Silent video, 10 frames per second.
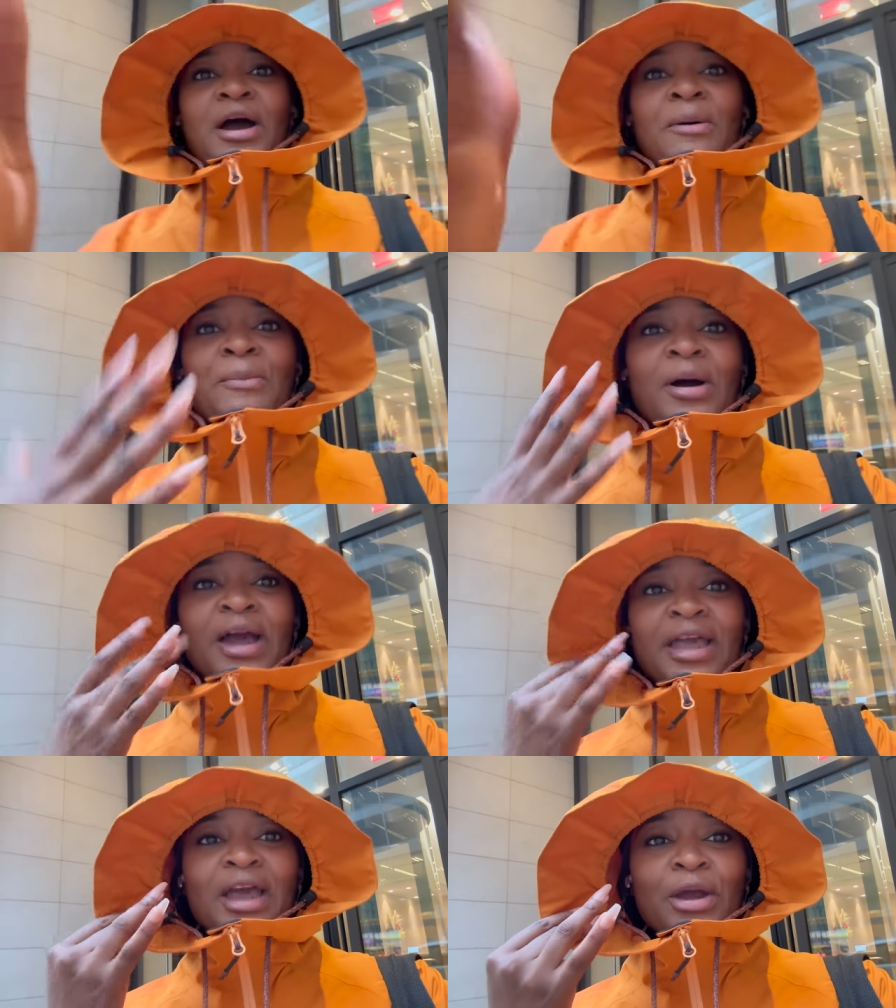
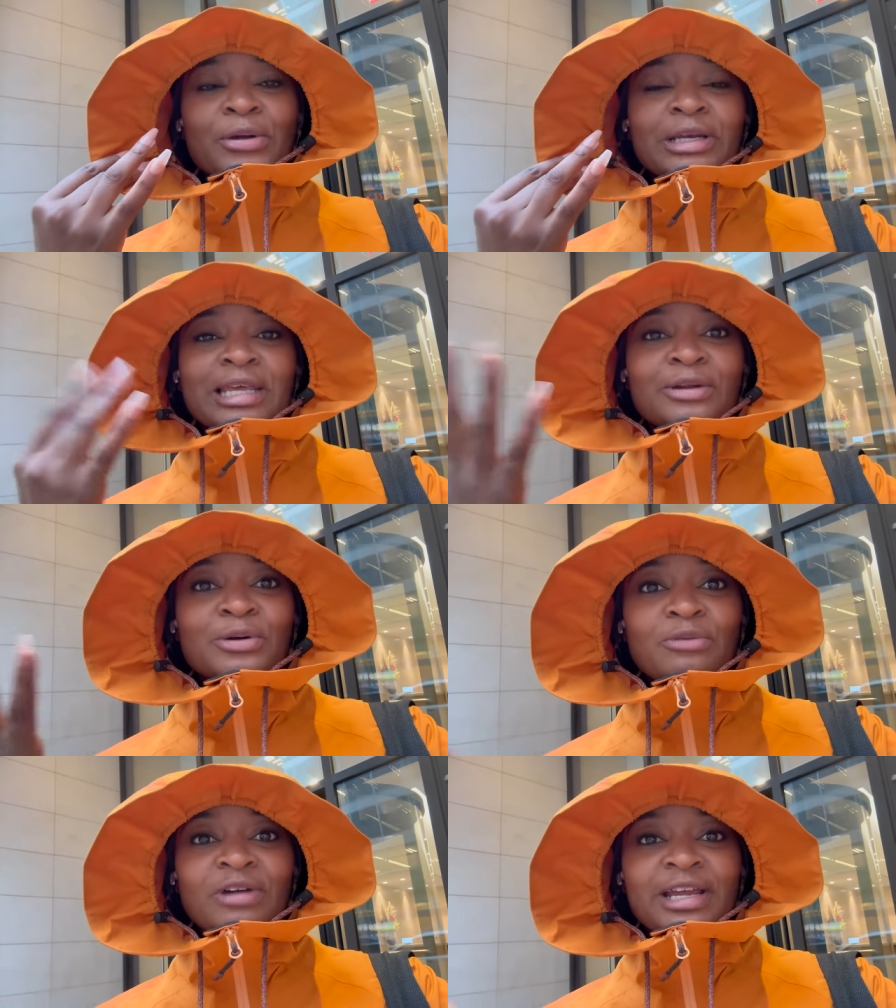my own little
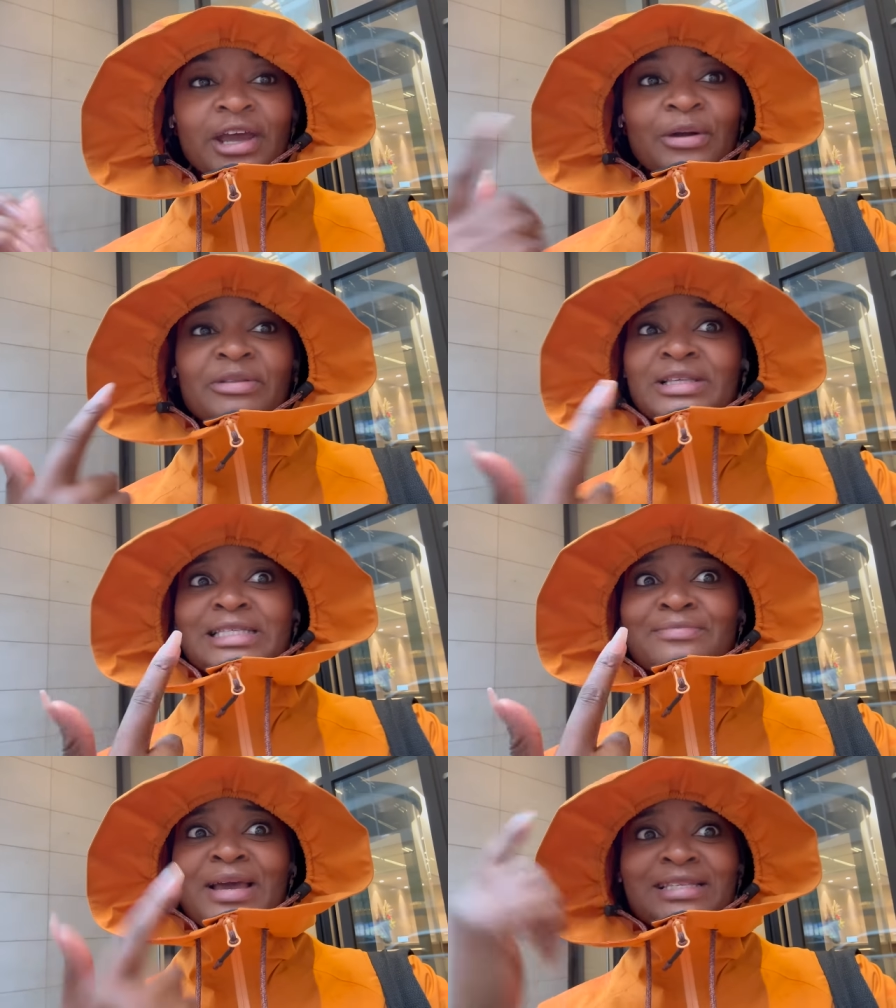raincoat and this is
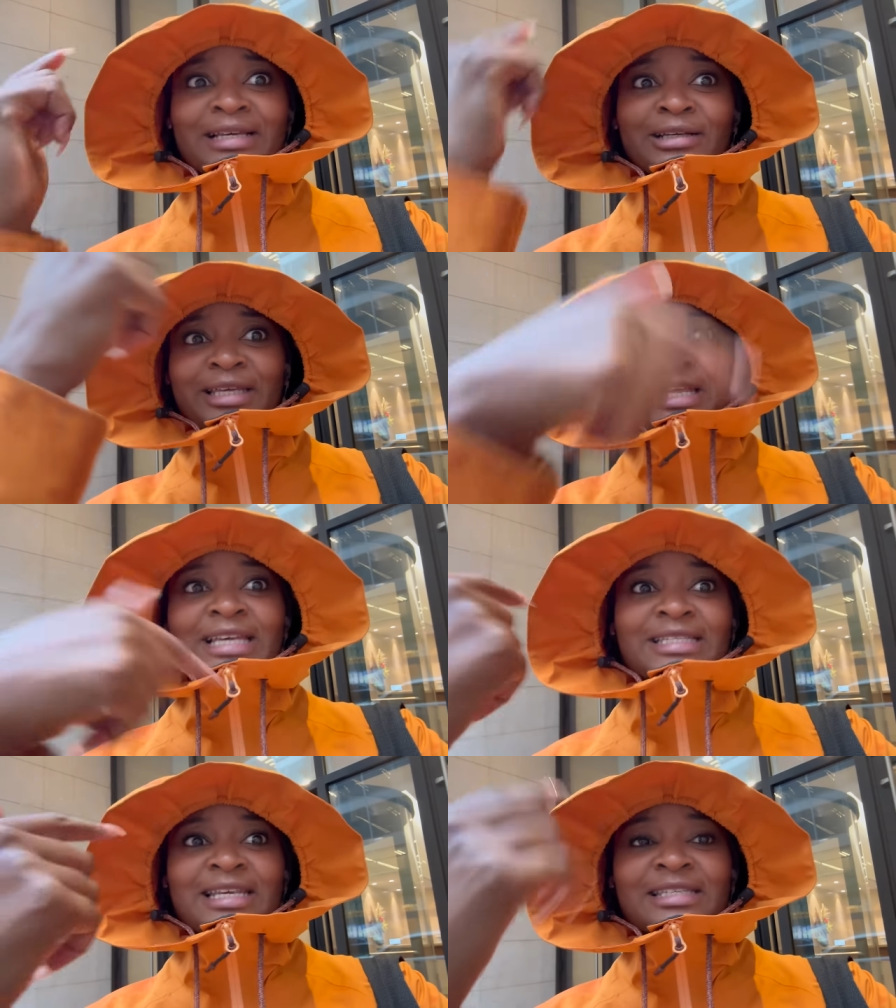amazing look at
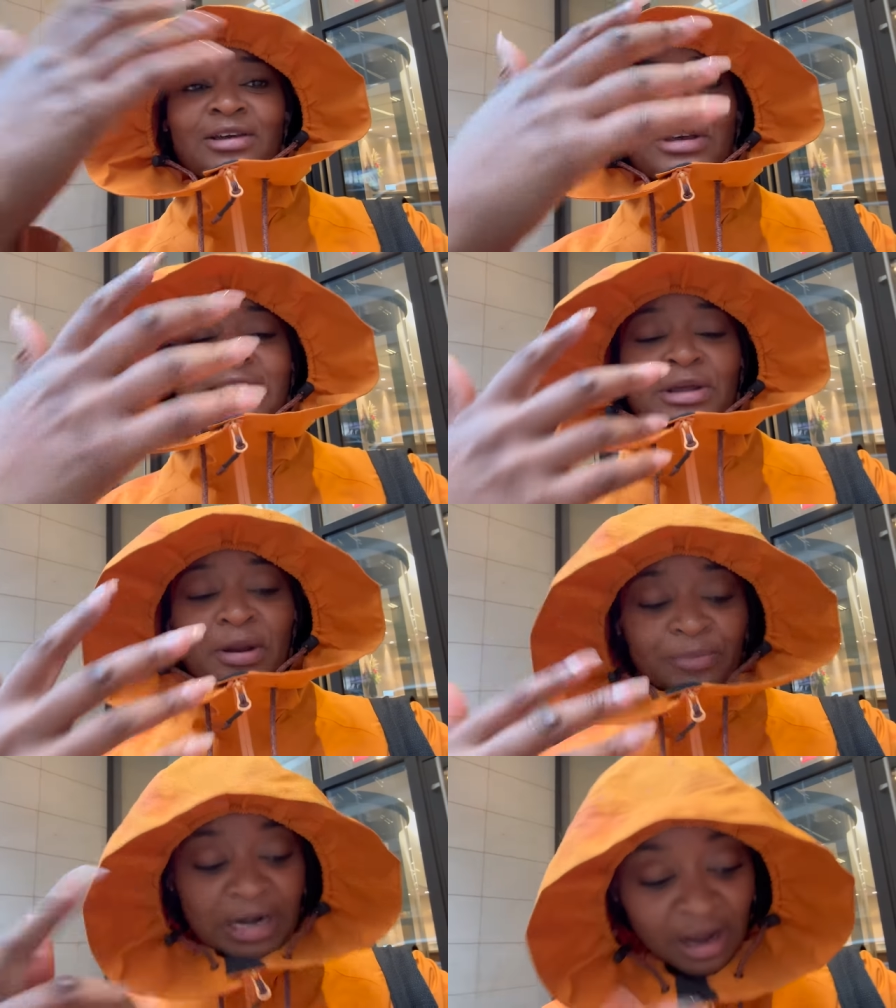this he's got his own
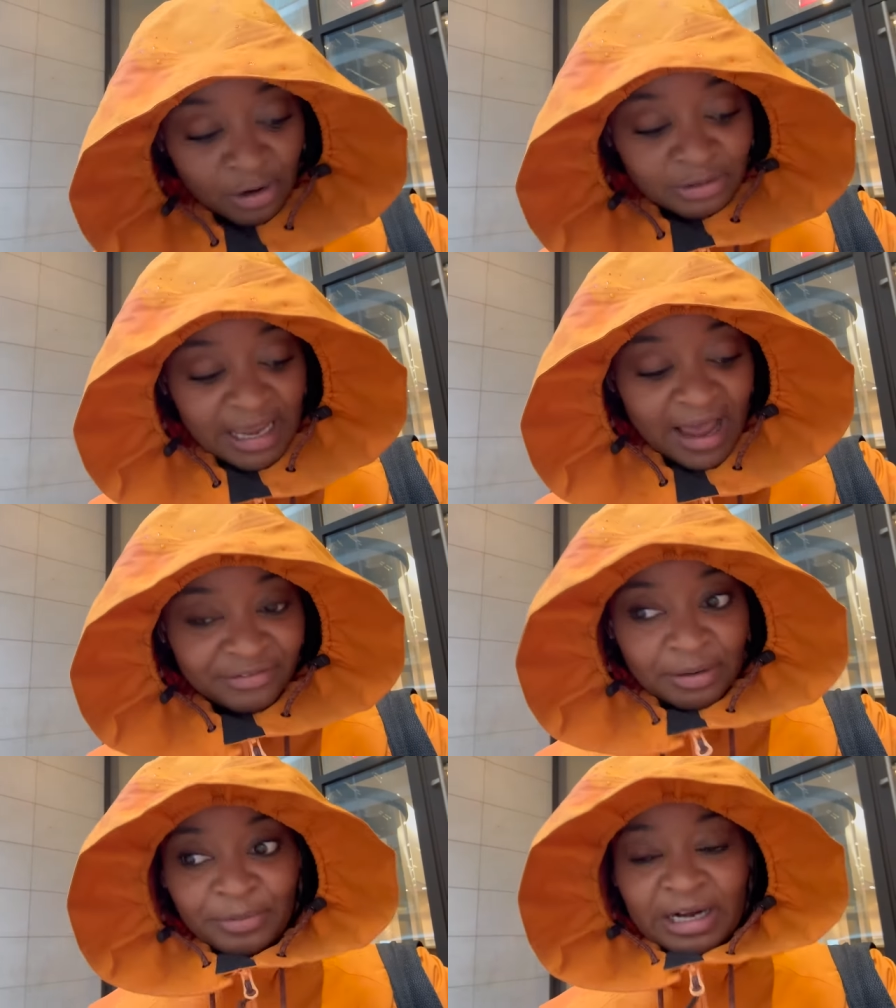umbrella I also have
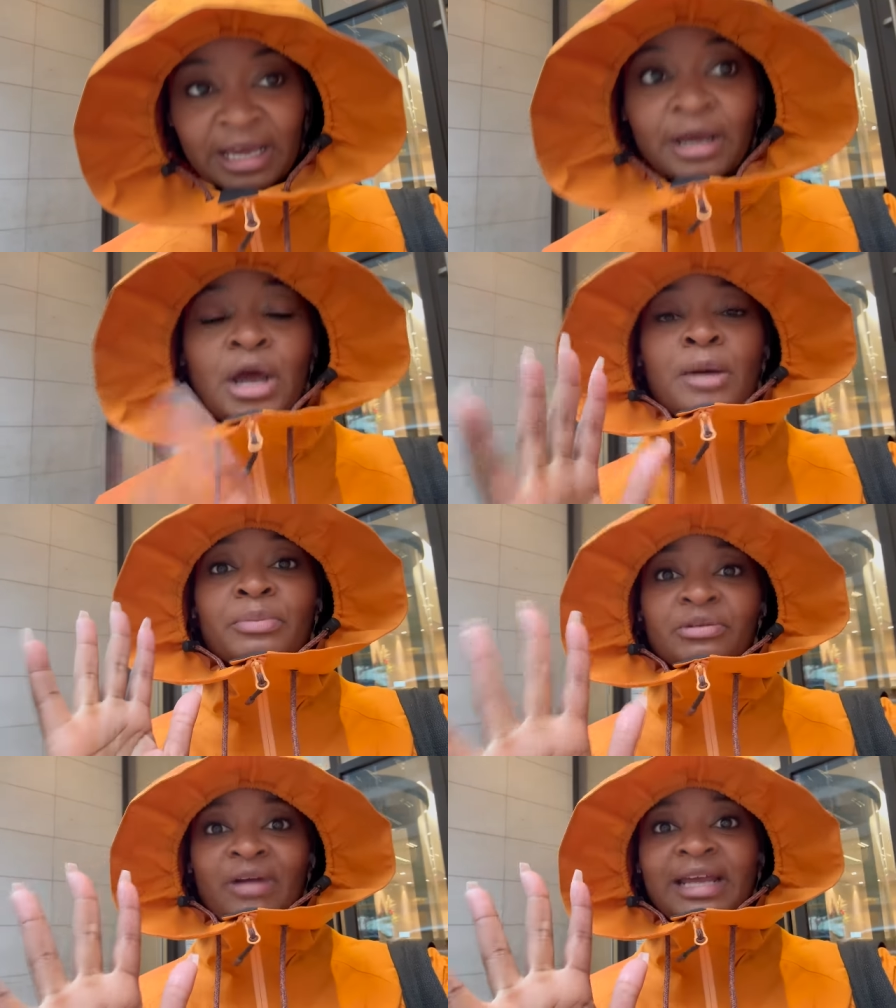an umbrella
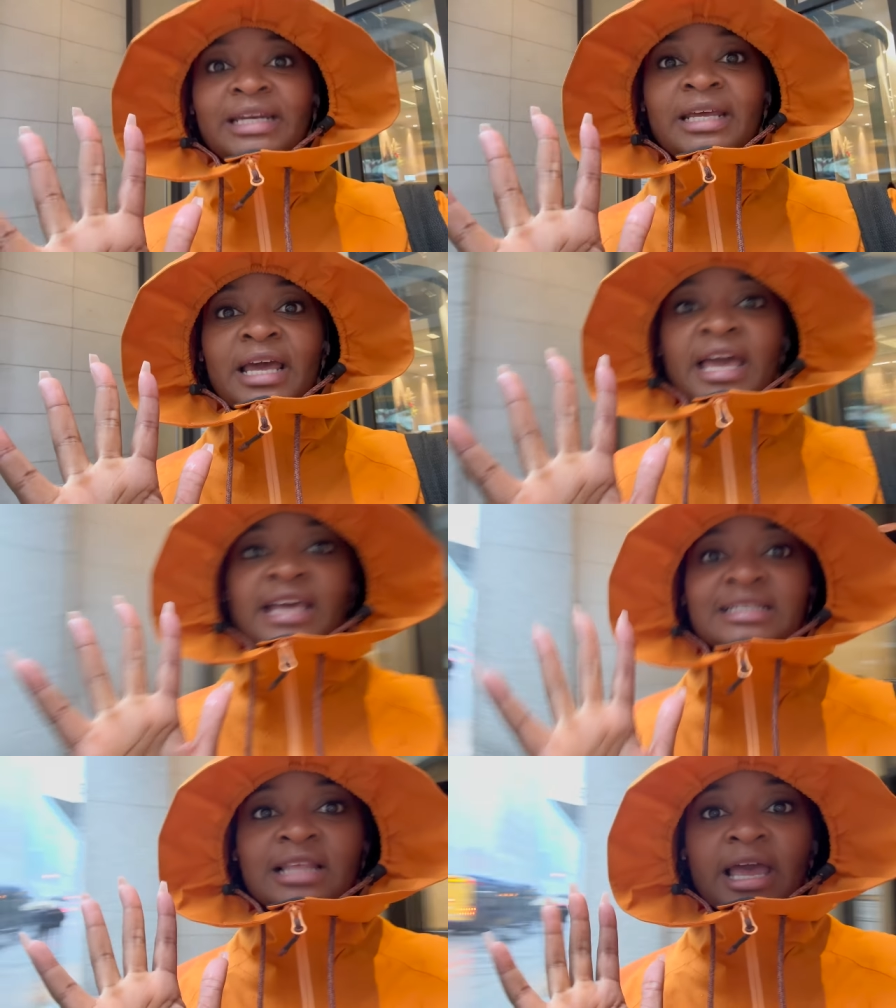the rain
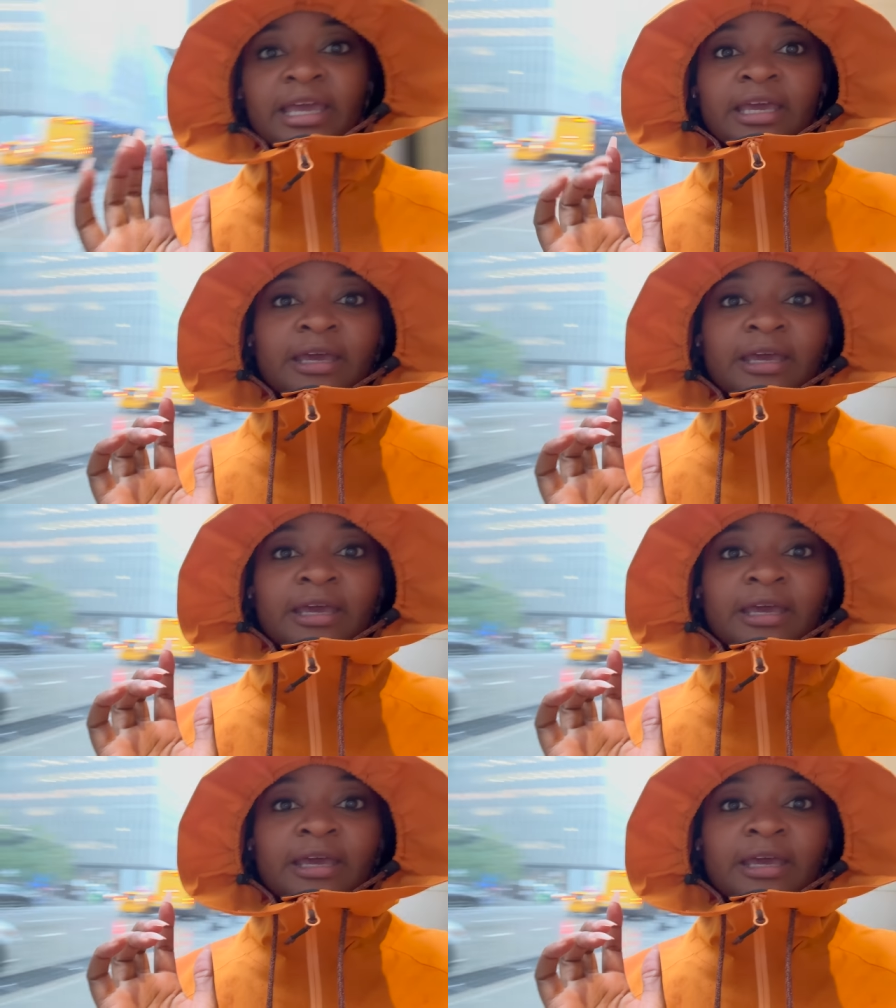is like